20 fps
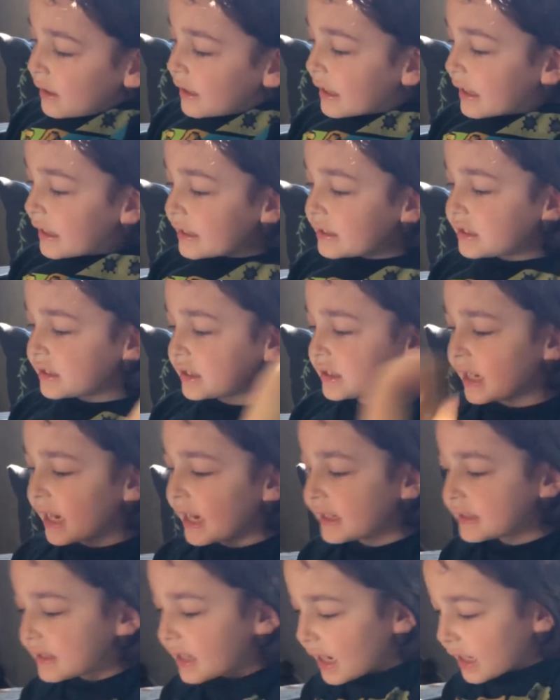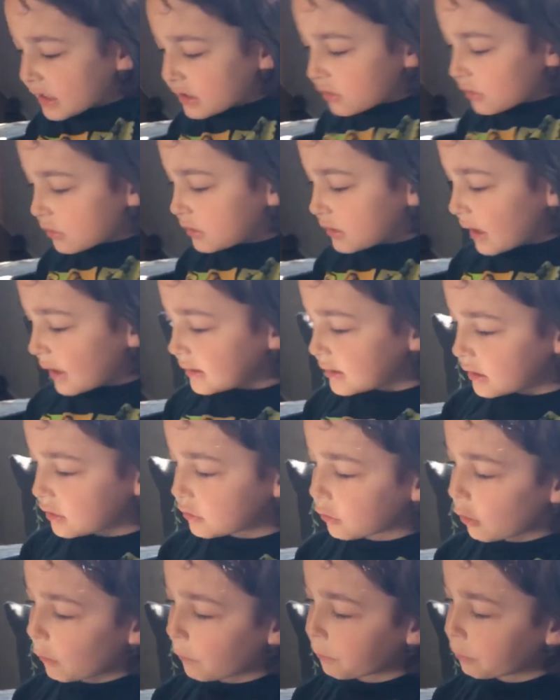Each day's
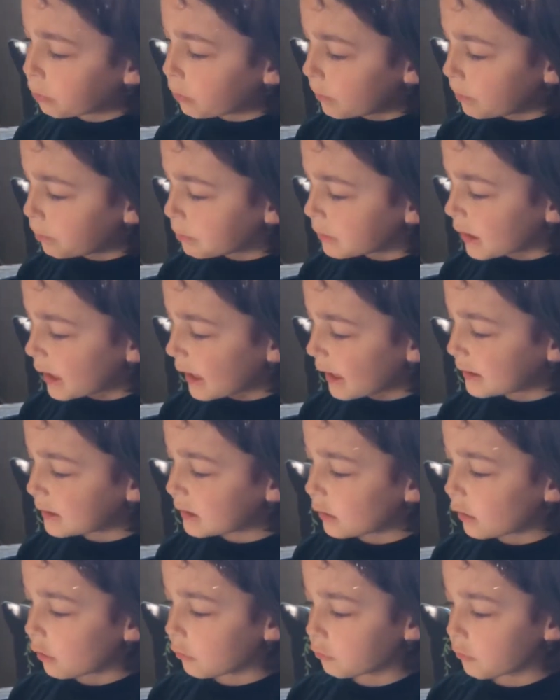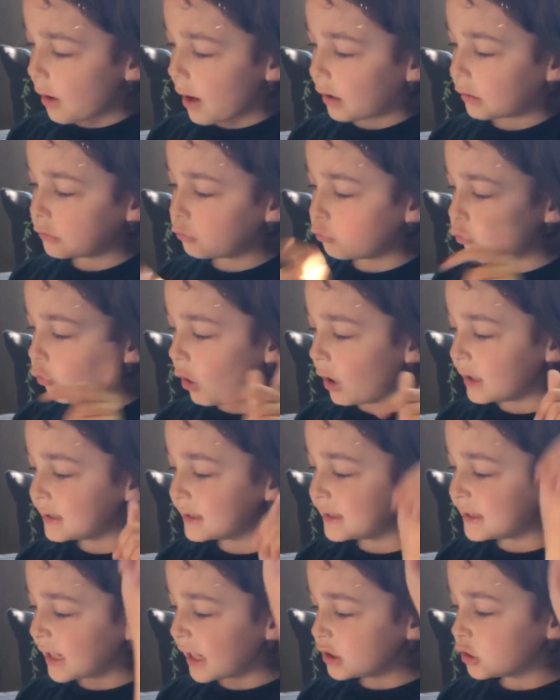exercises are planned around
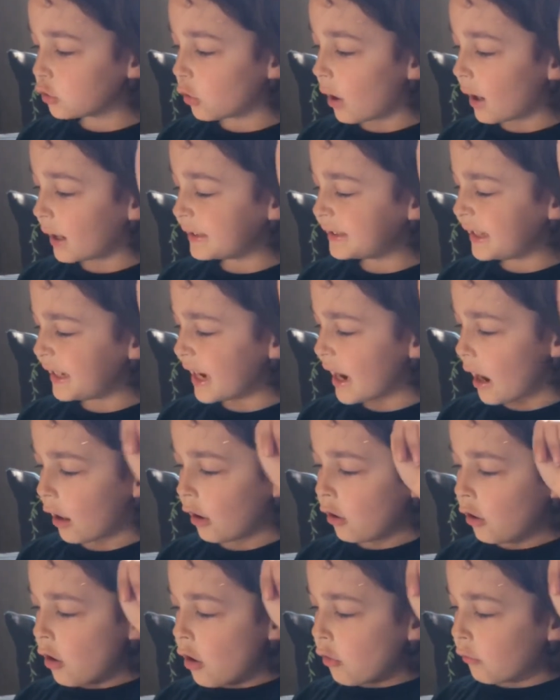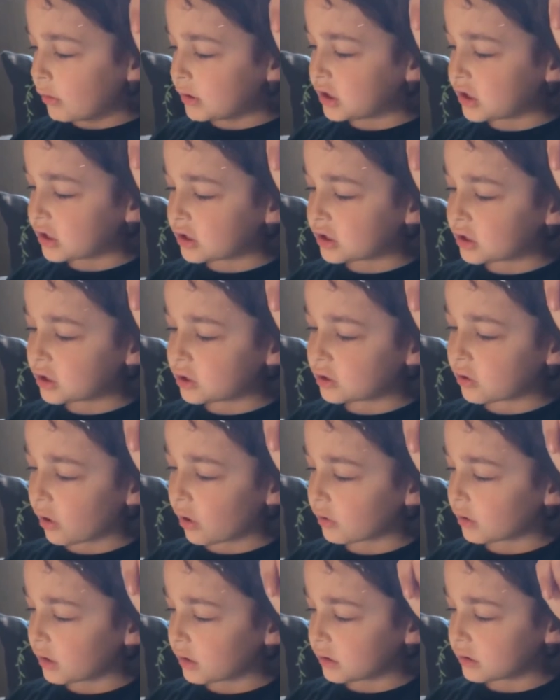one central idea, which is
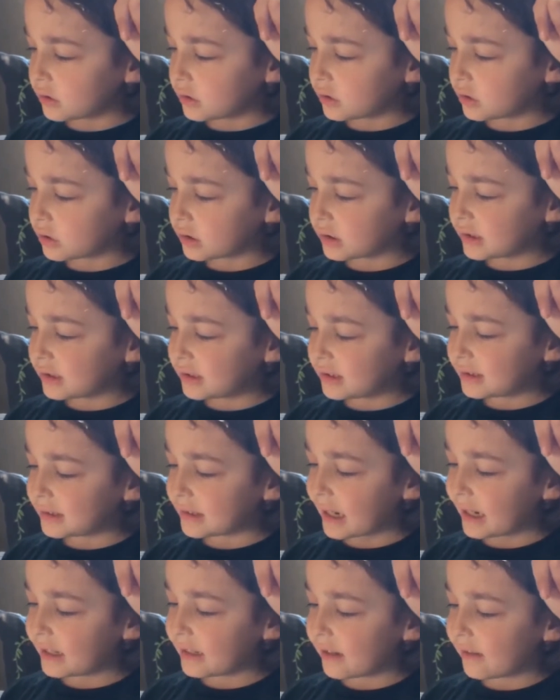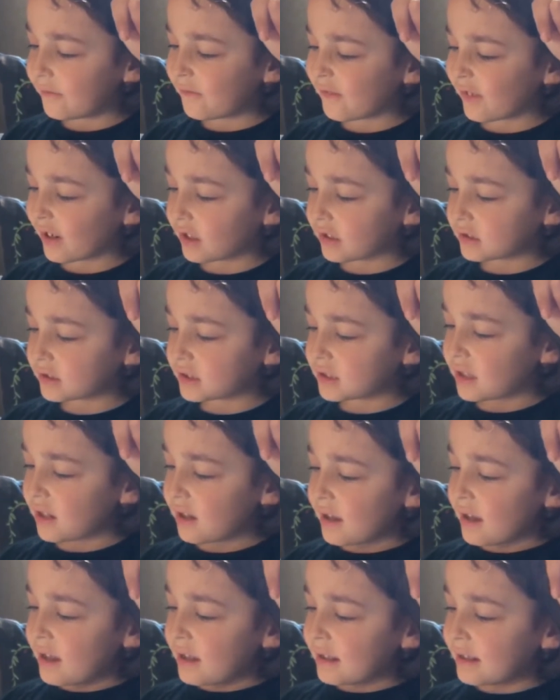stated first.
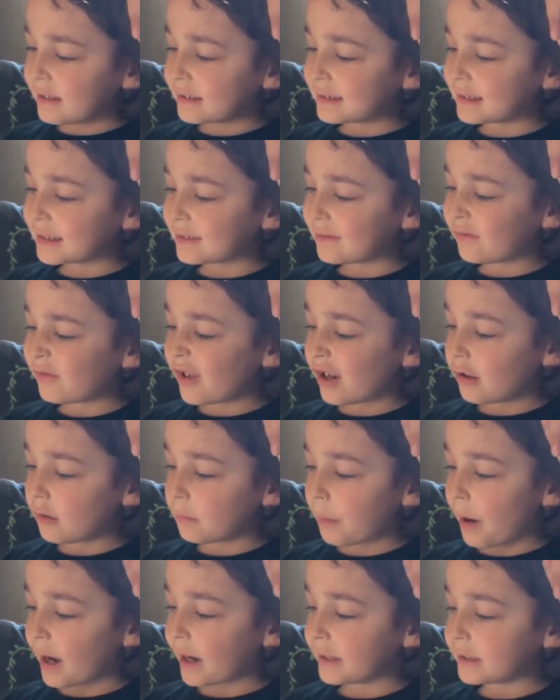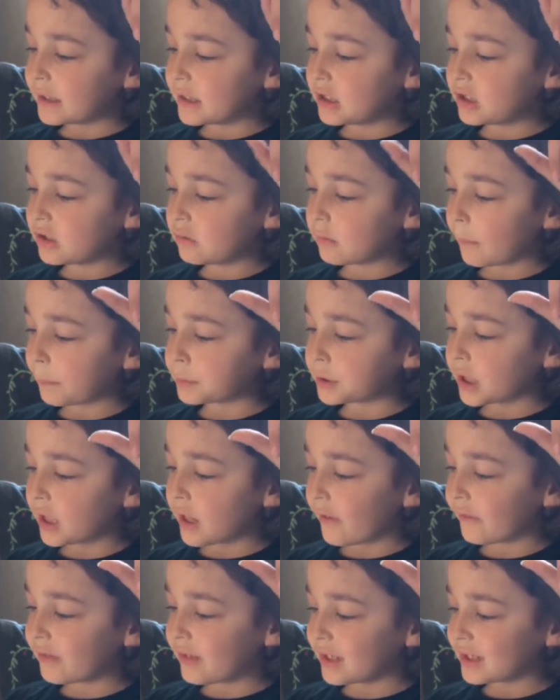This is followed by a description
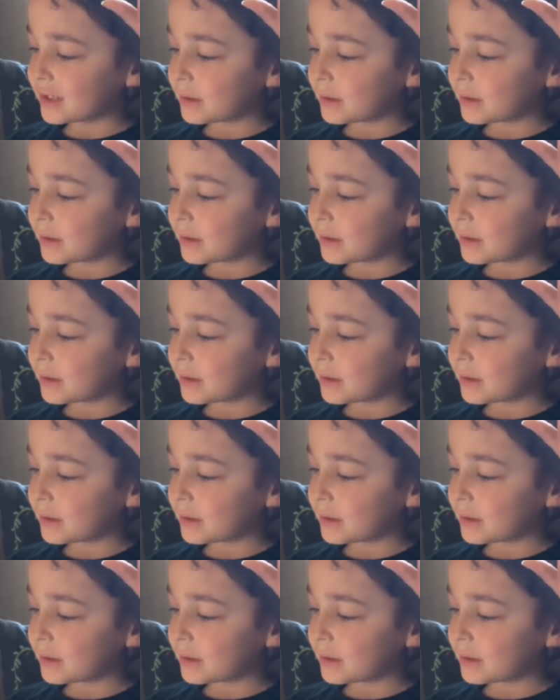of the